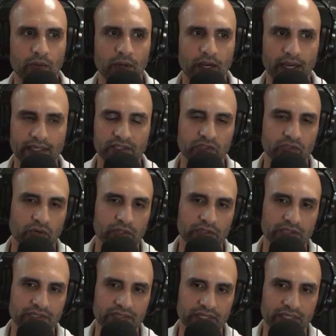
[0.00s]
Well, I
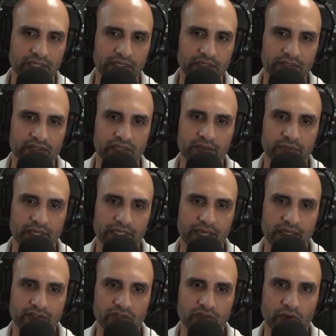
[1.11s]
struggled as a kid seeing my
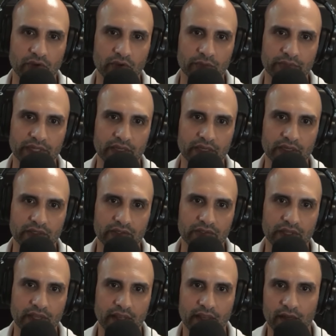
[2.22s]
dad struggle
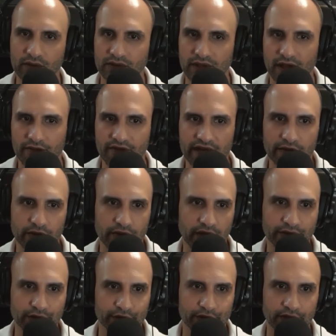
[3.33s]
because it was a love-hate
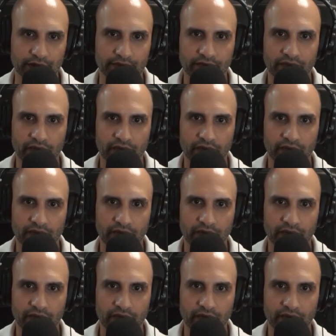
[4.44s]
relationship.